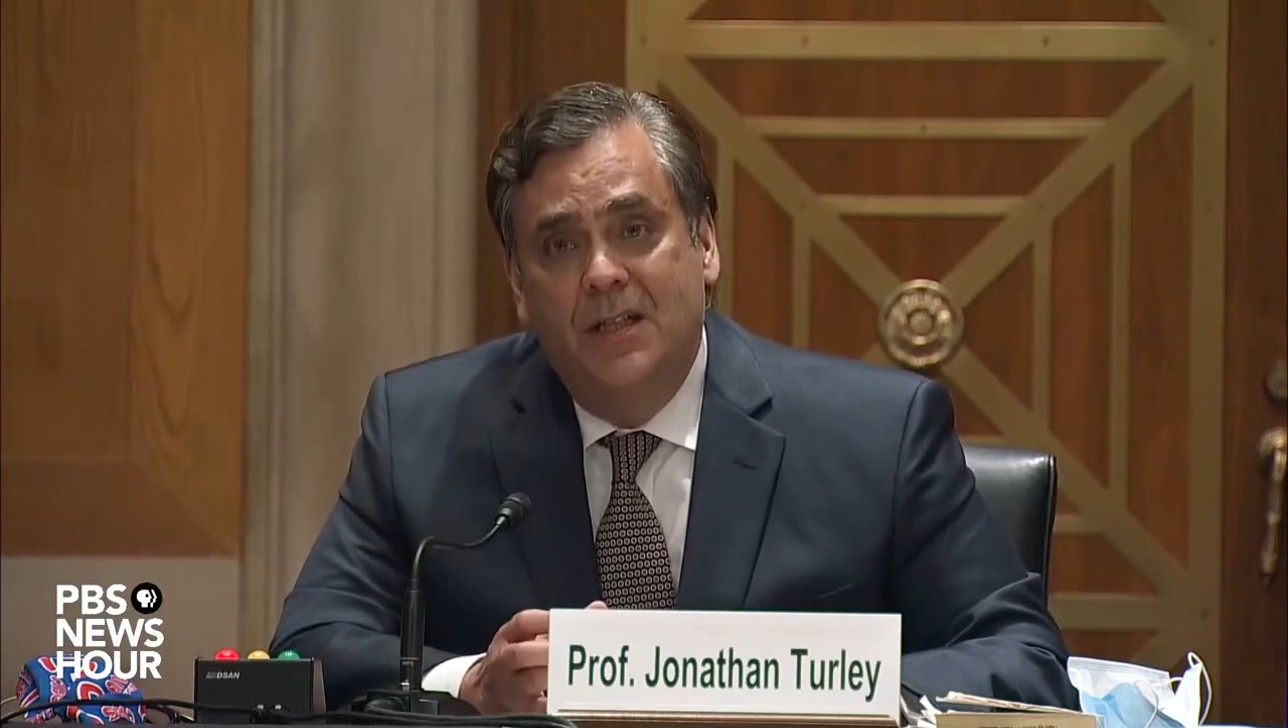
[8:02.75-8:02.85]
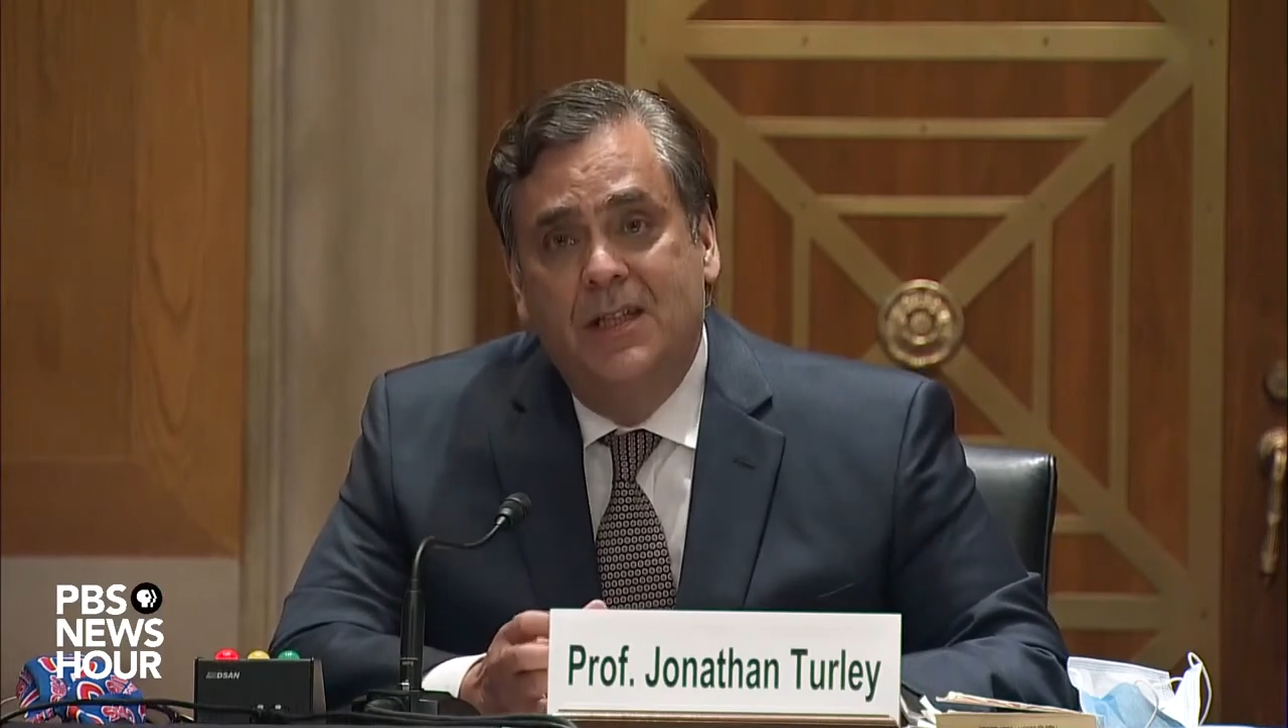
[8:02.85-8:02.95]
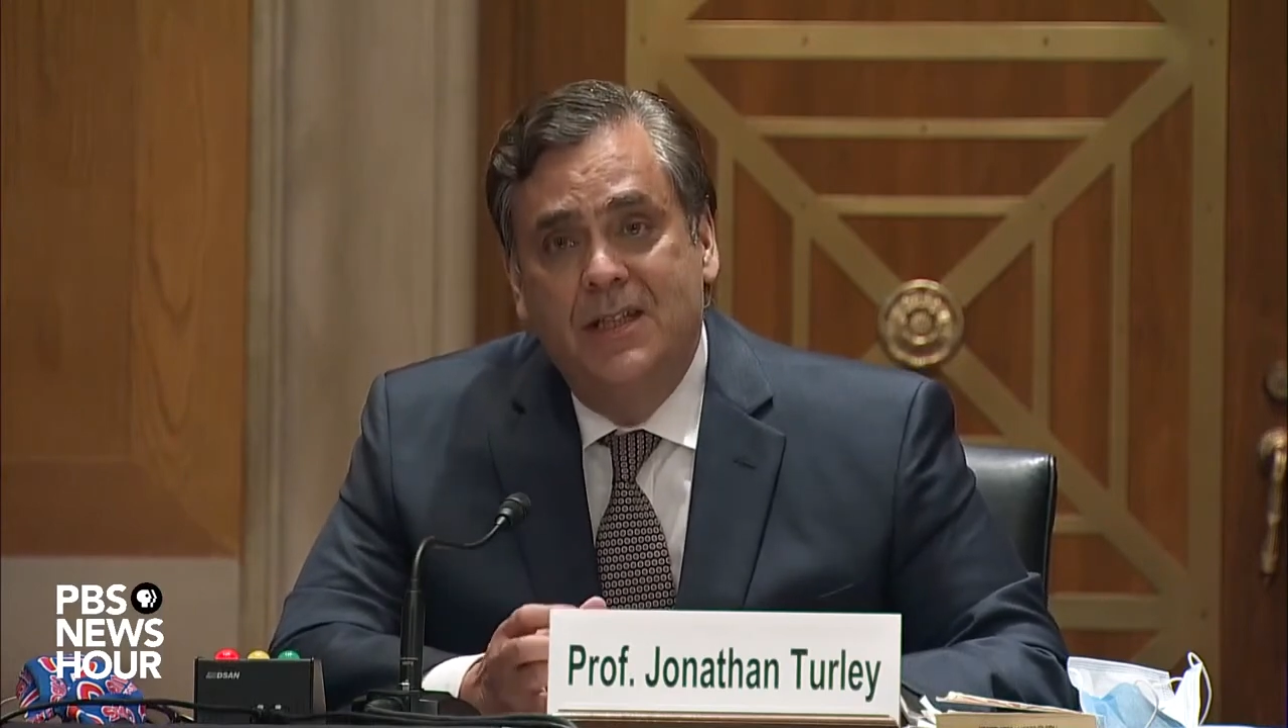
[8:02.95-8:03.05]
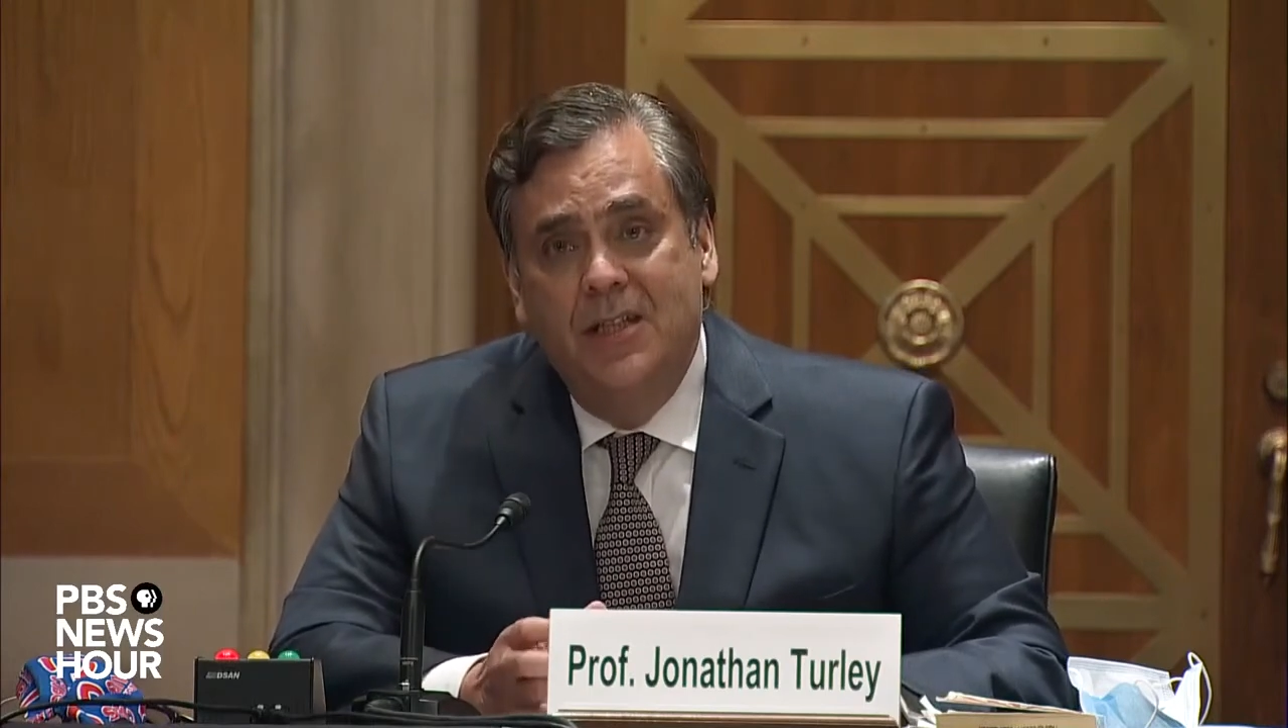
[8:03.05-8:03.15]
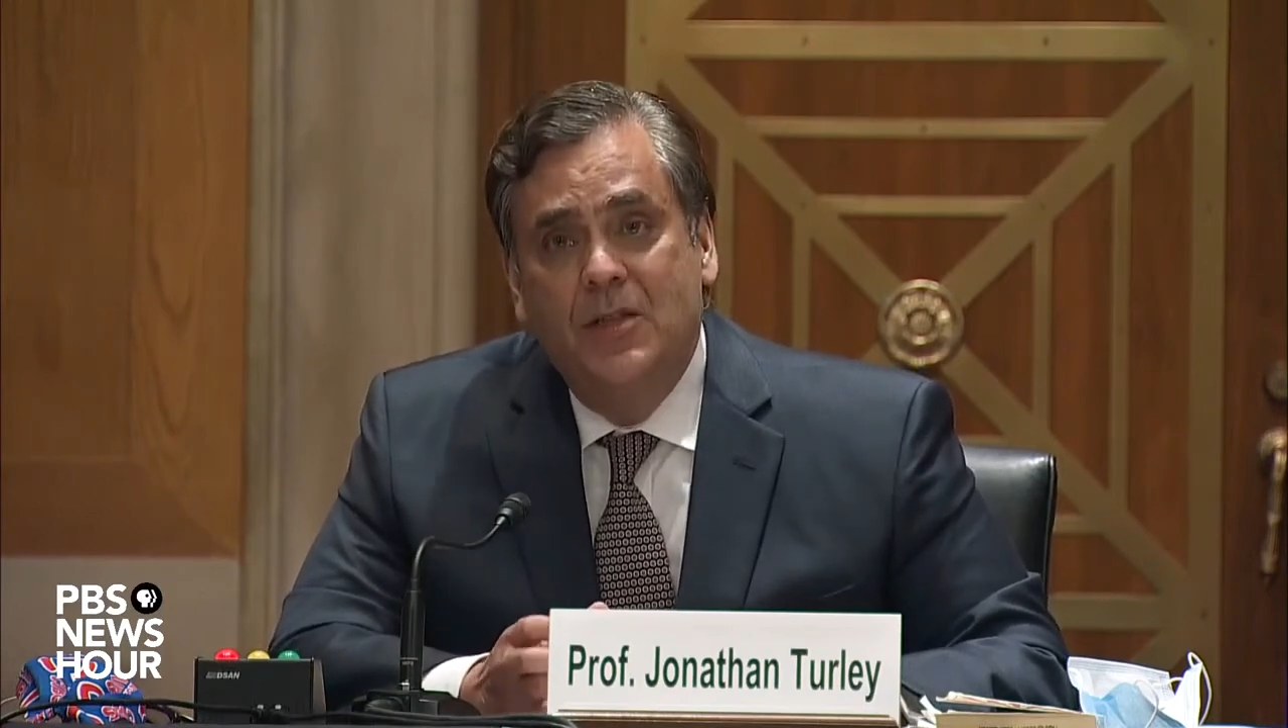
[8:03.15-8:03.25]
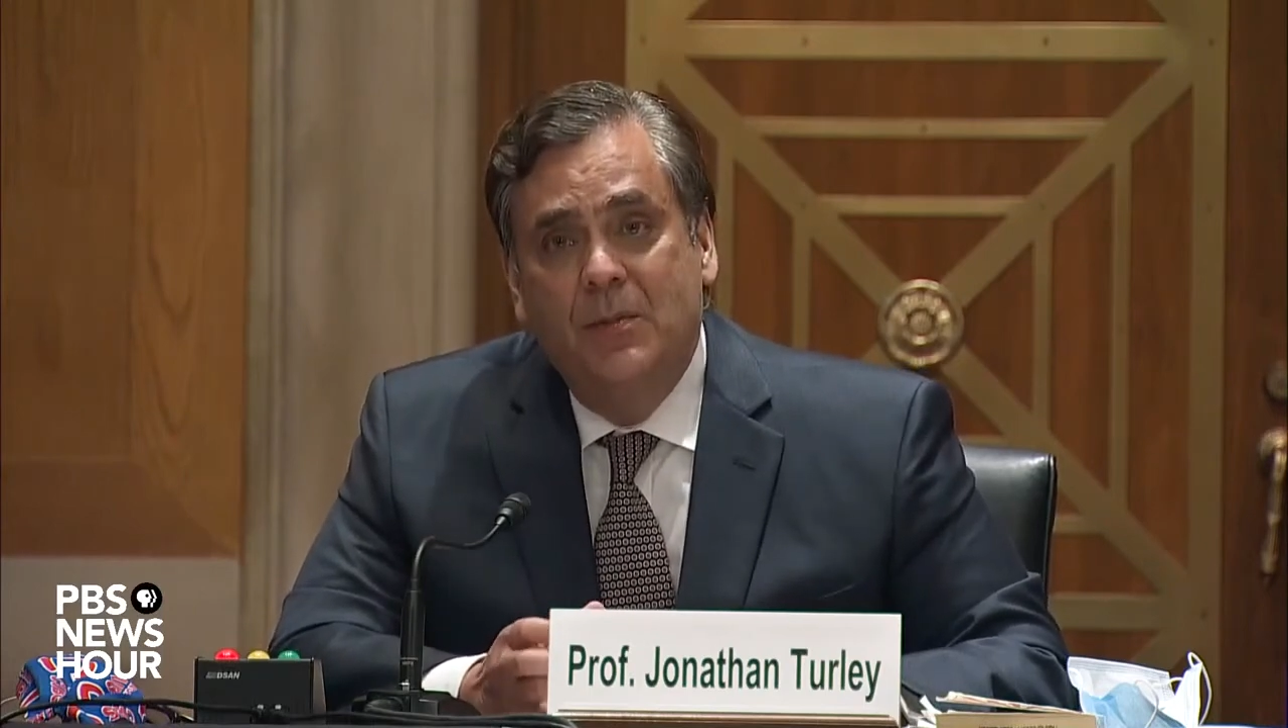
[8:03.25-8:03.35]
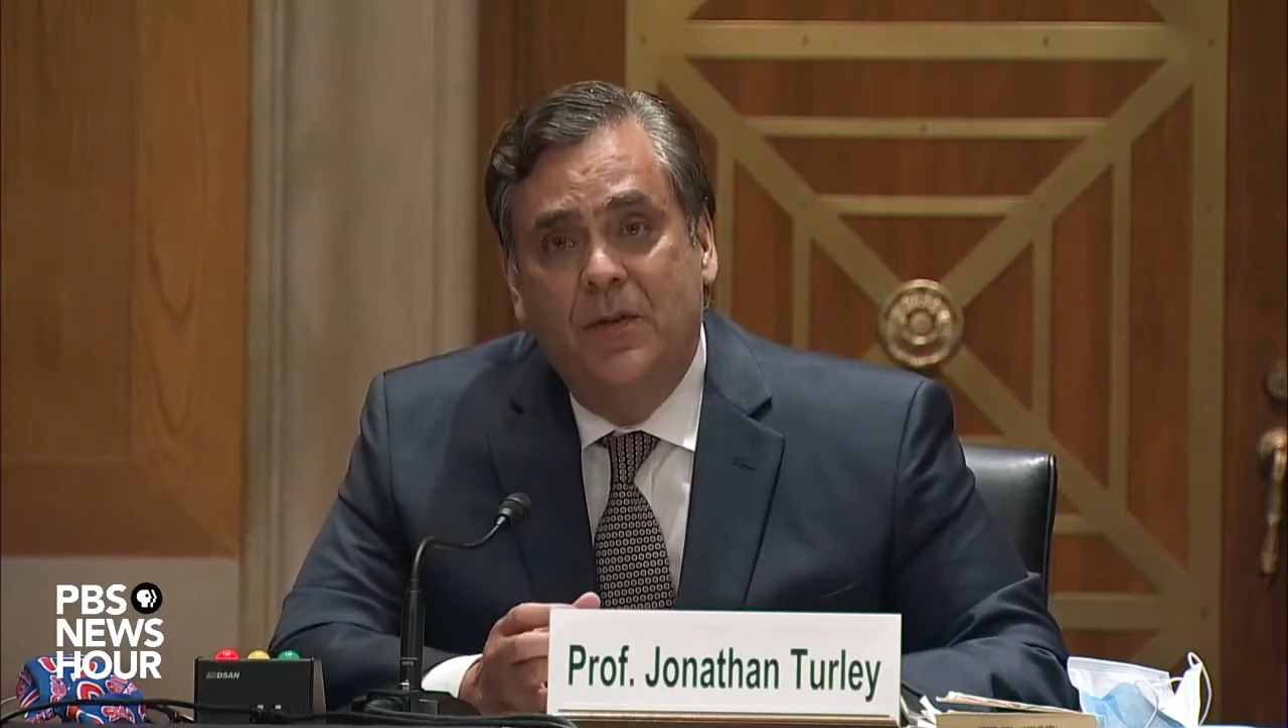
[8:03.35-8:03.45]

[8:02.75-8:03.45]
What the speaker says: the teaching